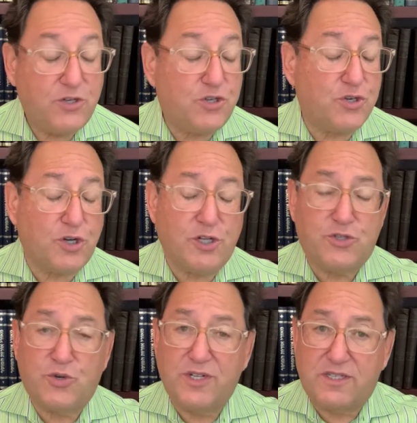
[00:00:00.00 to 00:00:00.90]

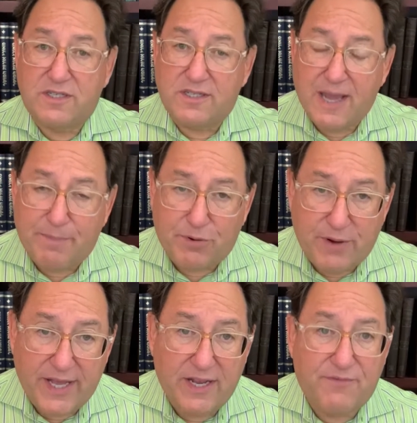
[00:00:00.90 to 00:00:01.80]
Children
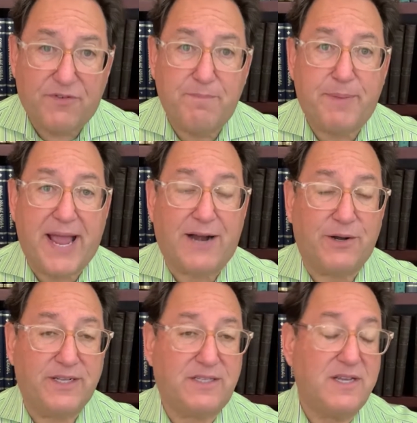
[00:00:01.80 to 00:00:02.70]
separated from
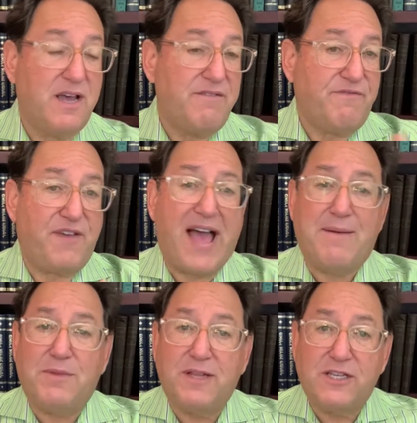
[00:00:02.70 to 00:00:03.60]
parents,
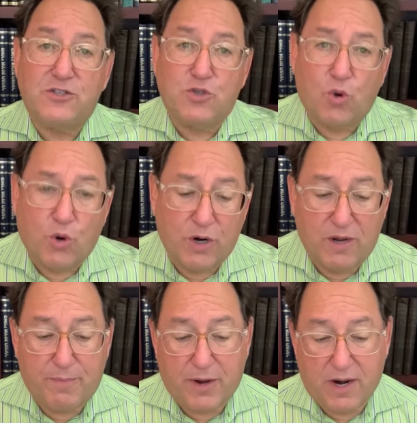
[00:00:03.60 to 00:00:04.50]
families torn
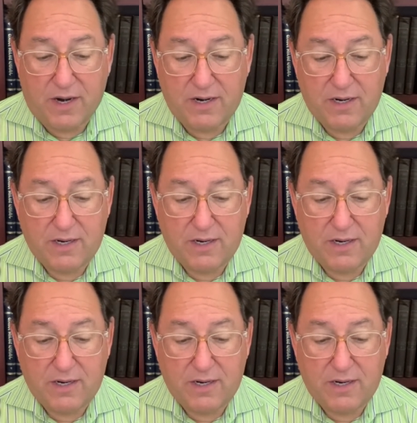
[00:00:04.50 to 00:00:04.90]
apart,